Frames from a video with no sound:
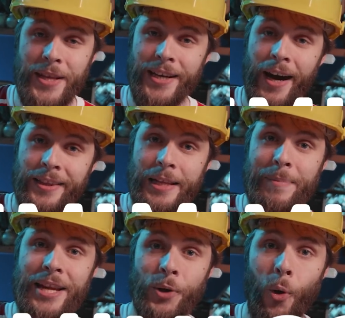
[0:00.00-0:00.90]
with the
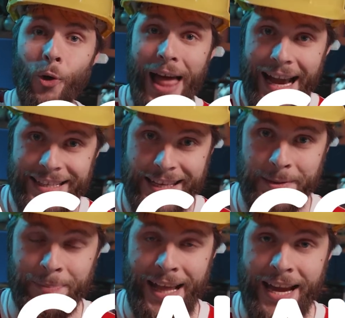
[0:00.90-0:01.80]
unlimited all
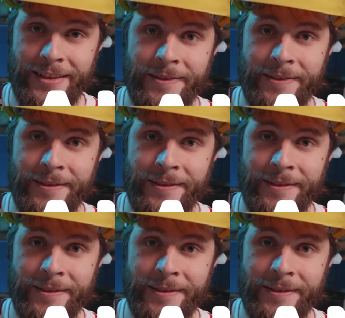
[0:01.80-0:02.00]
access plan.